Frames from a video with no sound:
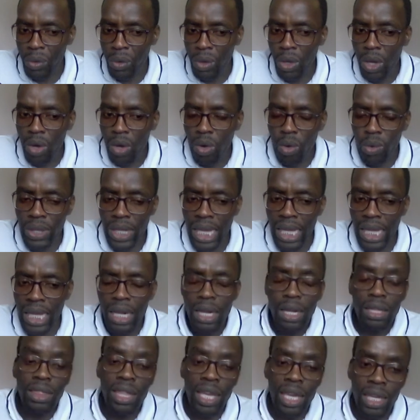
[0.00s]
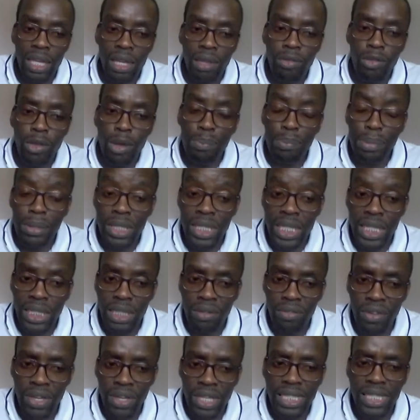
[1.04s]
Okay, they give a positive
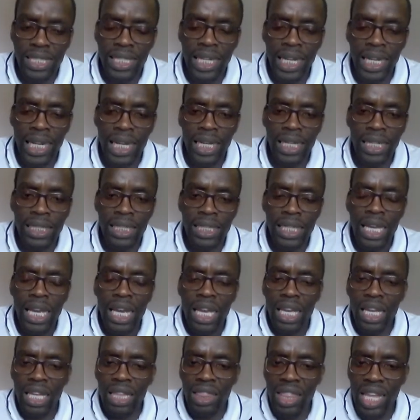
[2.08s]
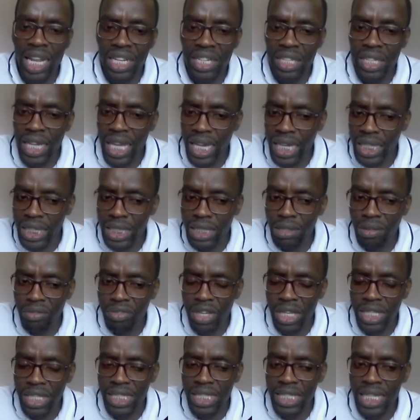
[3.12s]
externality. And then negative
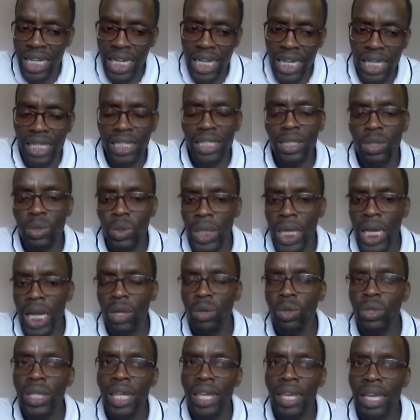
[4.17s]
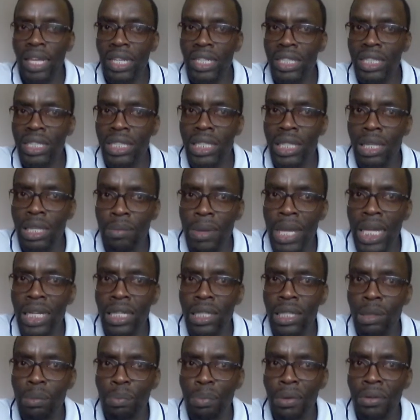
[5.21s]
externality, we are looking at
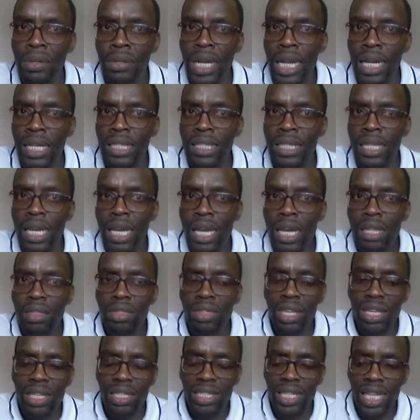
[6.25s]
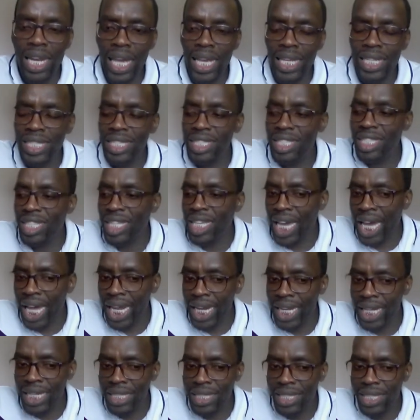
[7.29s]
demerit products, things like
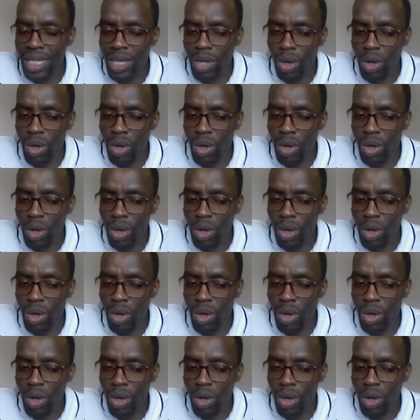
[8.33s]
cigarettes.